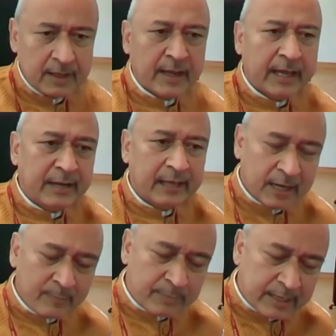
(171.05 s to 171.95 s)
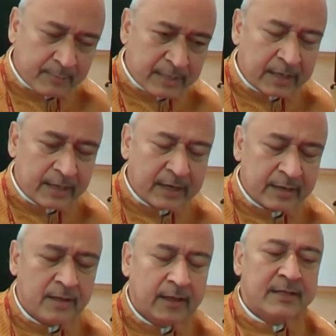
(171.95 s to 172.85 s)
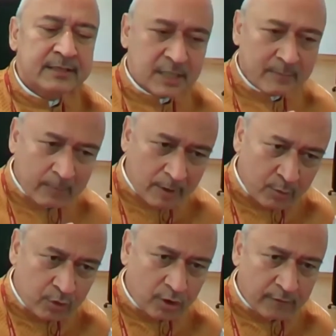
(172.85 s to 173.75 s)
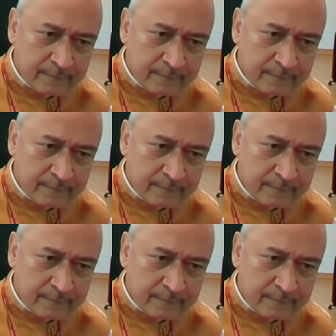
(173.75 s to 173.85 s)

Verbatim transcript: can help in bringing in some amount of